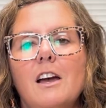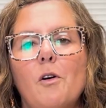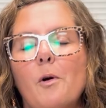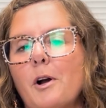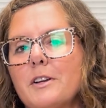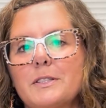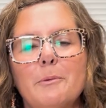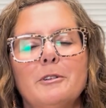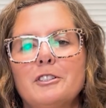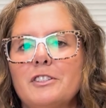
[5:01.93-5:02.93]
or
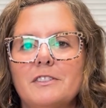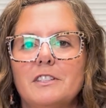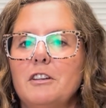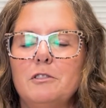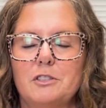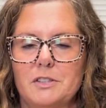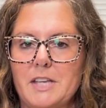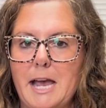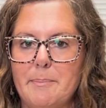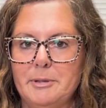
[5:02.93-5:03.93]
someone that you
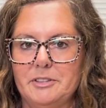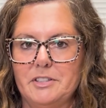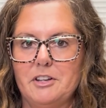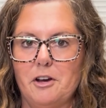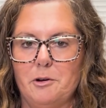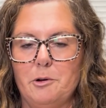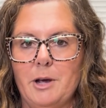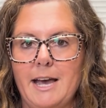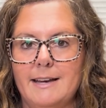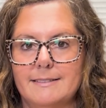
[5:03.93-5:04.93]
just happen to know who
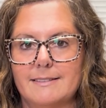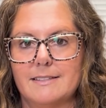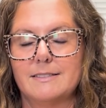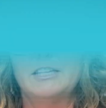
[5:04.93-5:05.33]
has this